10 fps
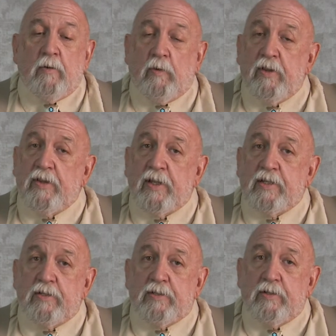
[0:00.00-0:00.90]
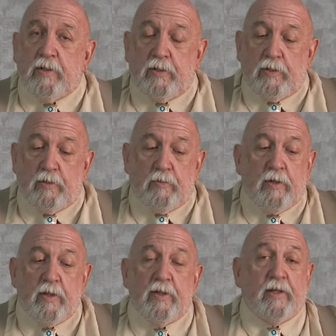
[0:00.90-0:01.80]
One of the things that you can do
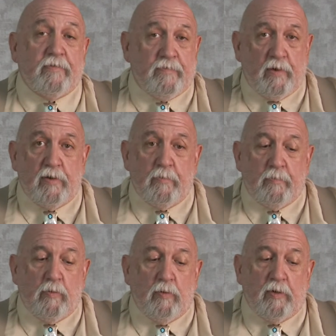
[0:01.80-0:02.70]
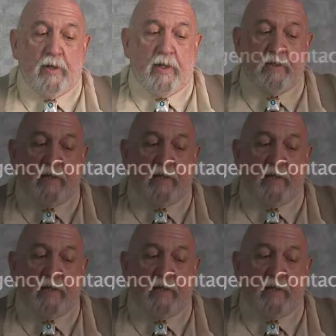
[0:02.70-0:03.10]
that's very important is